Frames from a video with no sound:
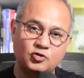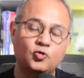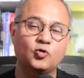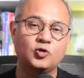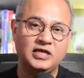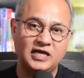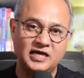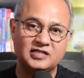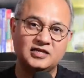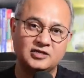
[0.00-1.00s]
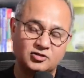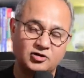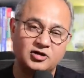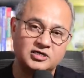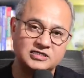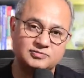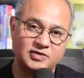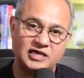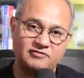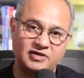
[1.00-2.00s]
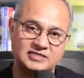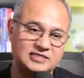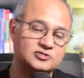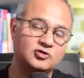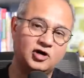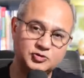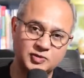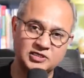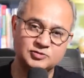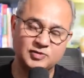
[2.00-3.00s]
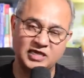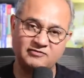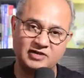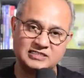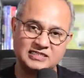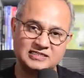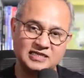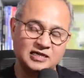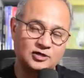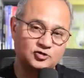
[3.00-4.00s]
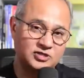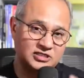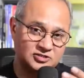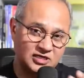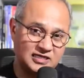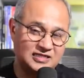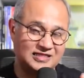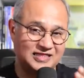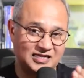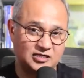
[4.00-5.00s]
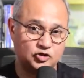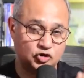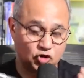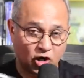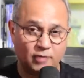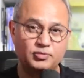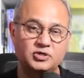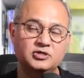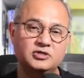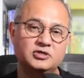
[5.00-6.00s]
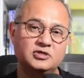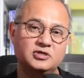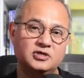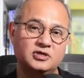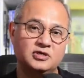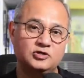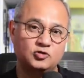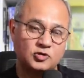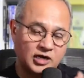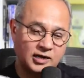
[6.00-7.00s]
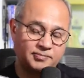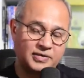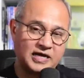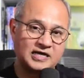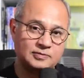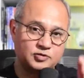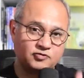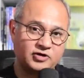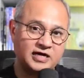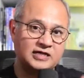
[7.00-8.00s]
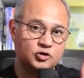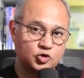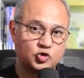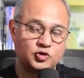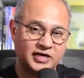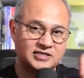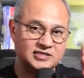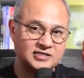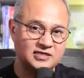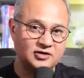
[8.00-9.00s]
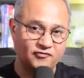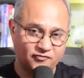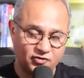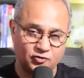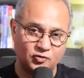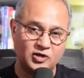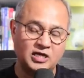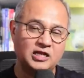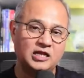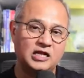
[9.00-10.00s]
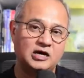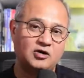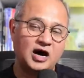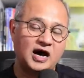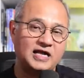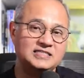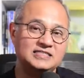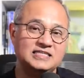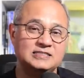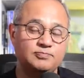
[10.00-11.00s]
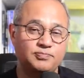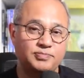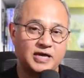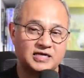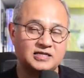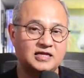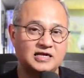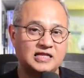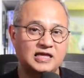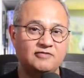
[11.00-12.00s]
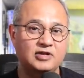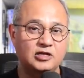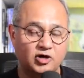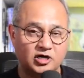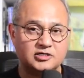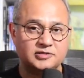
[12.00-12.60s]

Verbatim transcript: Only healthcare authorities may have access or hospitals may have access. So it is really their job to come back and provide the correct view. Now, I suspect that they will not.